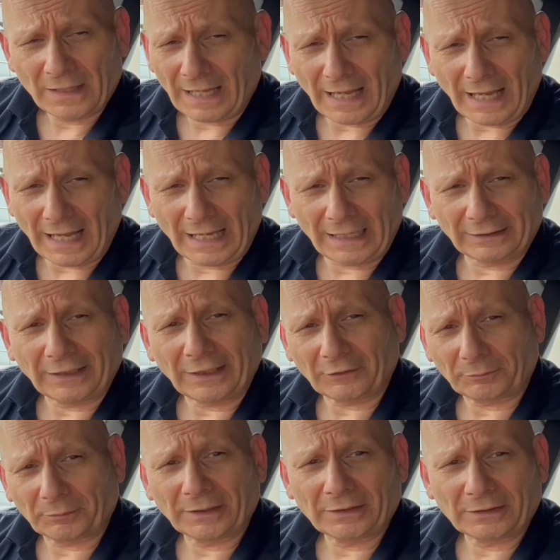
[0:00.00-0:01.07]
and it's
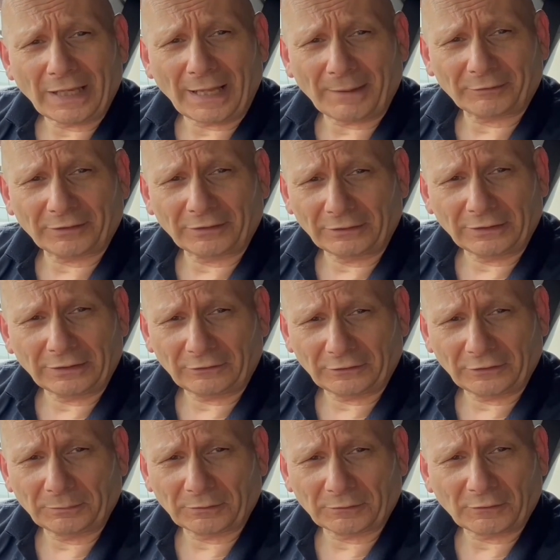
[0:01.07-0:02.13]
been absolutely
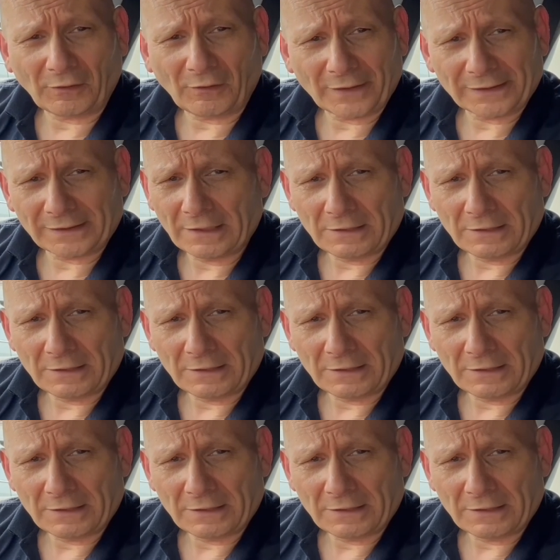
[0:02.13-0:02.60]
super fine.